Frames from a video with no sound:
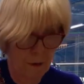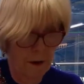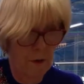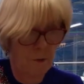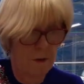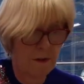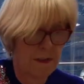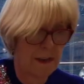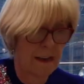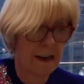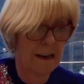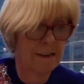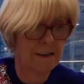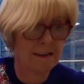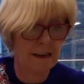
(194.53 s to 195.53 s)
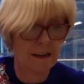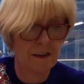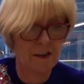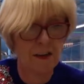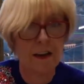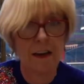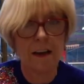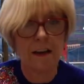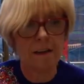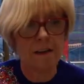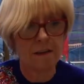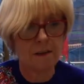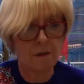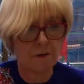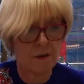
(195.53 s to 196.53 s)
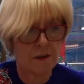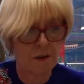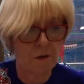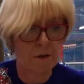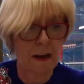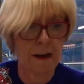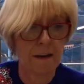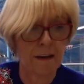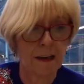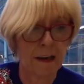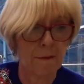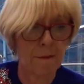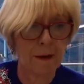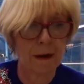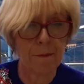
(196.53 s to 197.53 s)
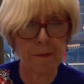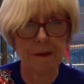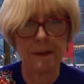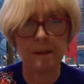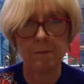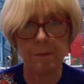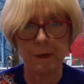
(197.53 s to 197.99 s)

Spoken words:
we go on to the next stage. So to do that, you get a big piece of